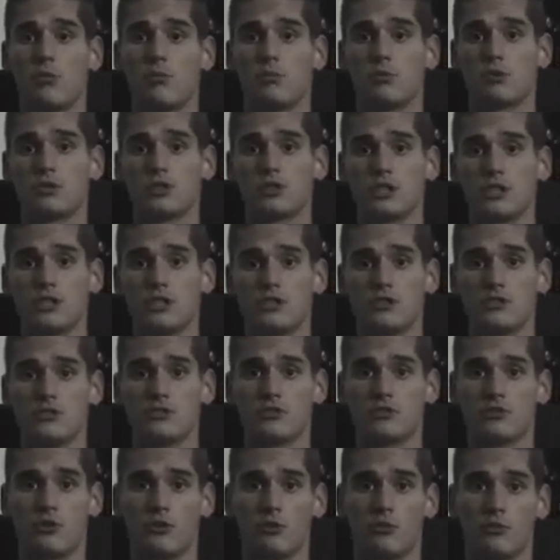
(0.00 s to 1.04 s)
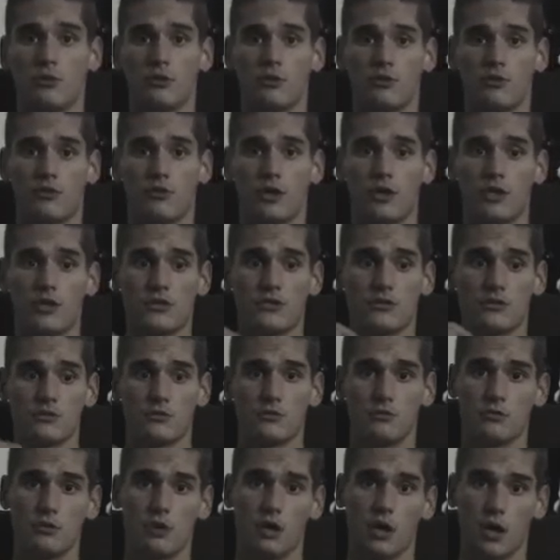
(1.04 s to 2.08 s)
please don't be afraid
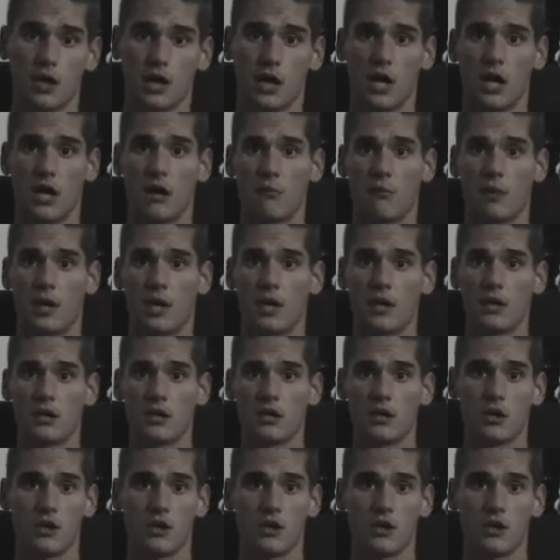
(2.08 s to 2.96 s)
to comment,